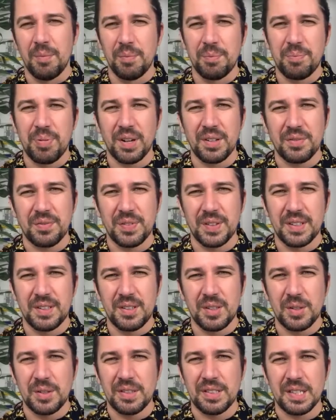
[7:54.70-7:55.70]
Brentford
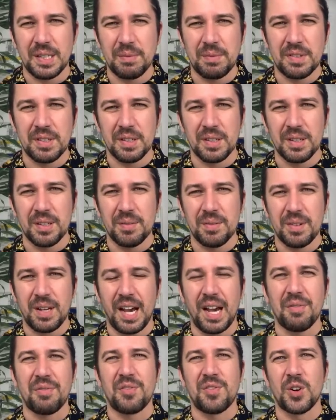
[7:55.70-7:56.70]
do seem to
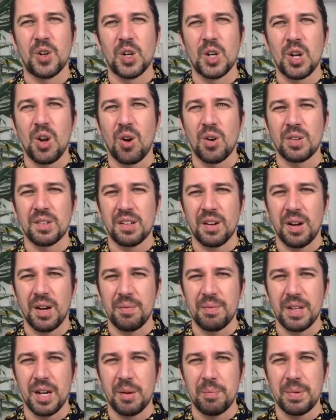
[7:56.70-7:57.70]
have for a long
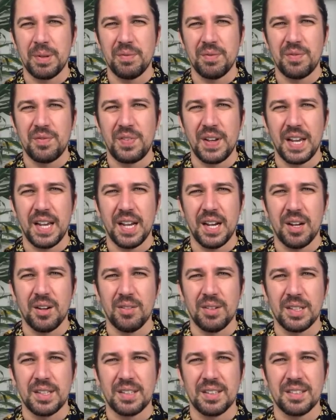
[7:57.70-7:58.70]
time now been
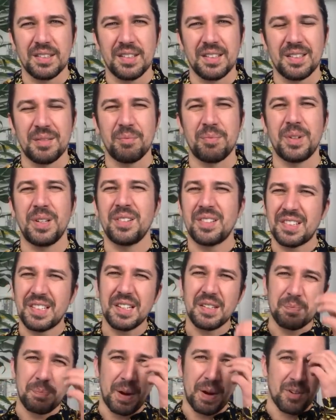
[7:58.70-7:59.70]
very consistent.
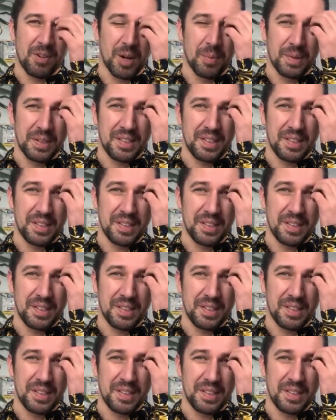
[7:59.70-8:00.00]
Since Ben Rama